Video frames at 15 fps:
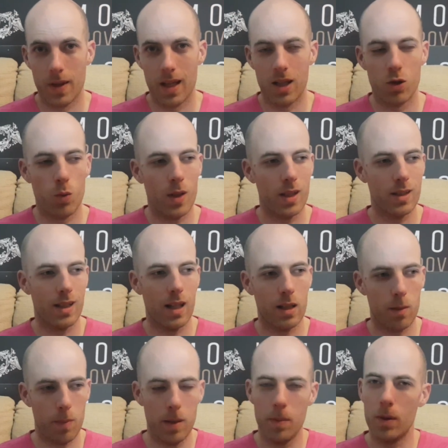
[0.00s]
As well as that, the
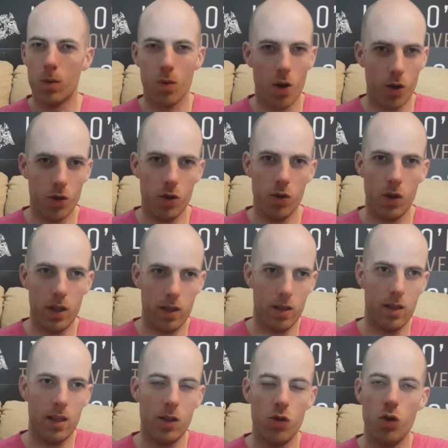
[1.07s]
people around you,
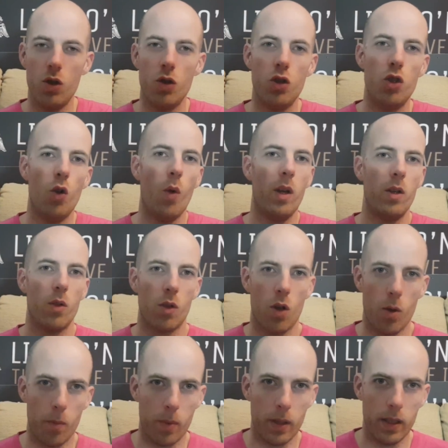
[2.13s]
they should enjoy your
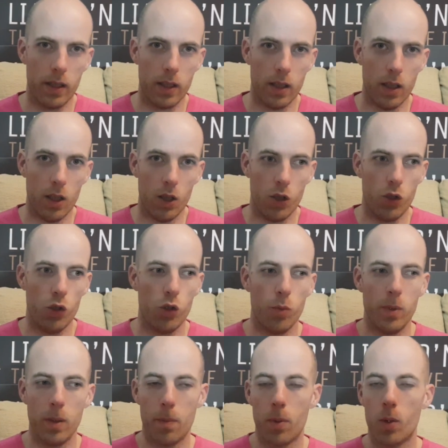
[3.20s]
company. You should
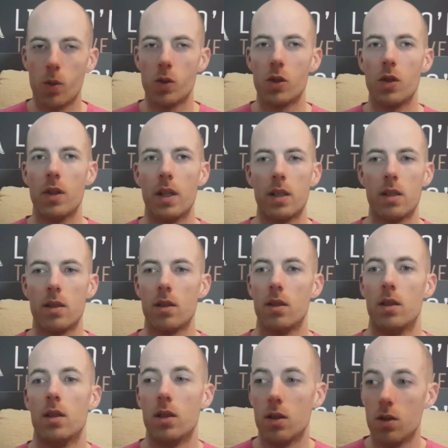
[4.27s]
be a person that
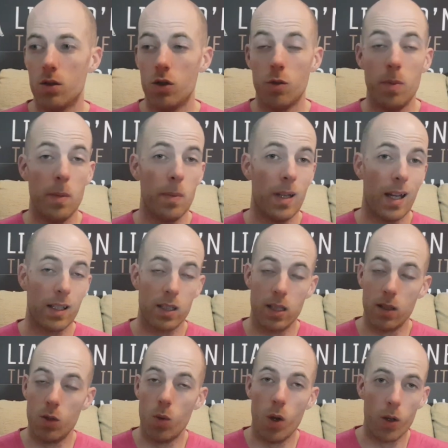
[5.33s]
just people actually
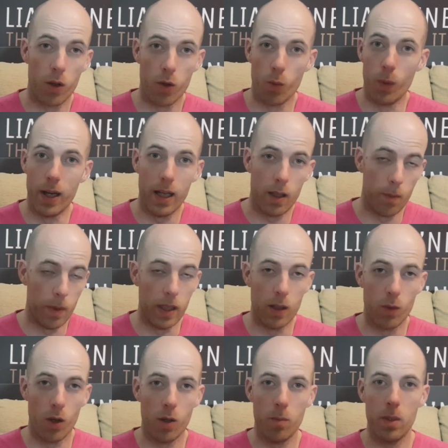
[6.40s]
go out of their way to be
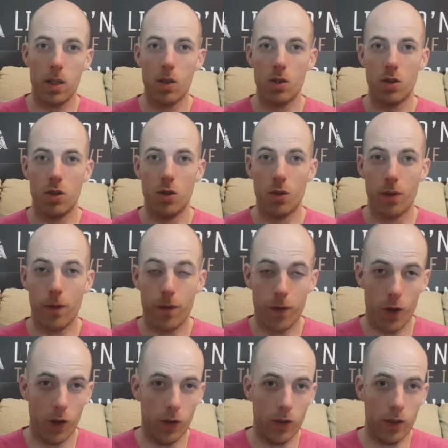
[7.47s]
around because you're
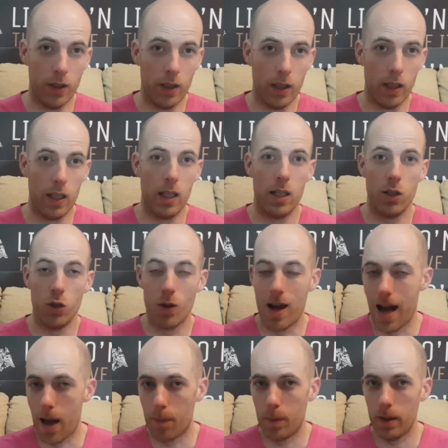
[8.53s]
fun, you're
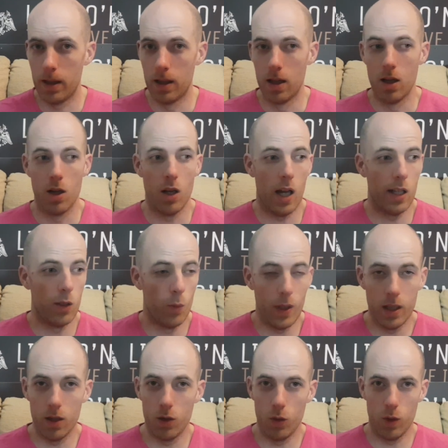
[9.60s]
happy. And the way
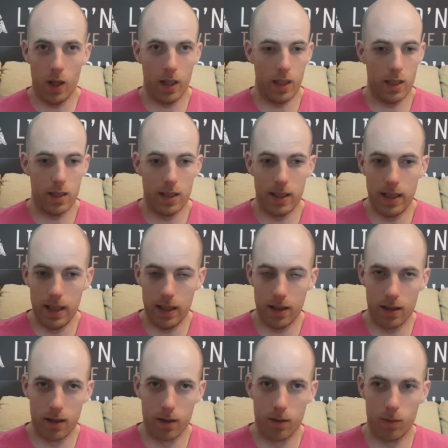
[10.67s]
to do that is,
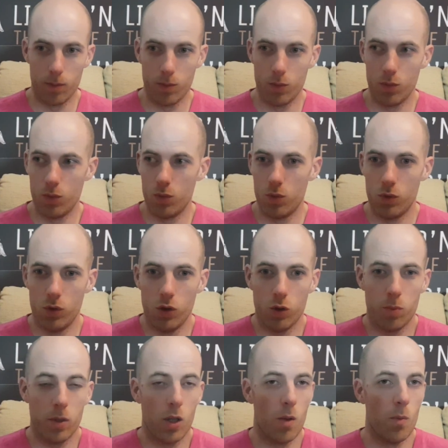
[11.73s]
again, just
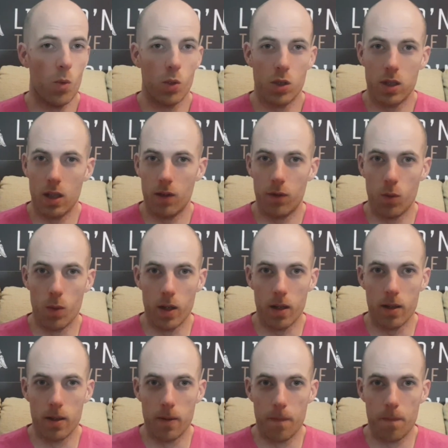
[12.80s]
become more self-aware.